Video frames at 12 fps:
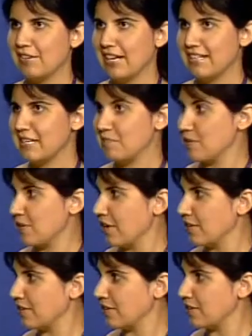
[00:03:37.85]
a lot of times with
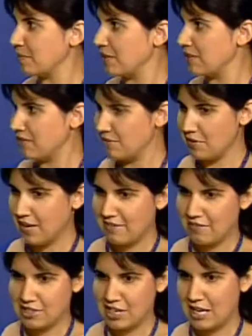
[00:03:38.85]
healthcare, especially if you
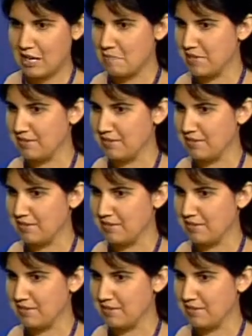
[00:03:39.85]
have a job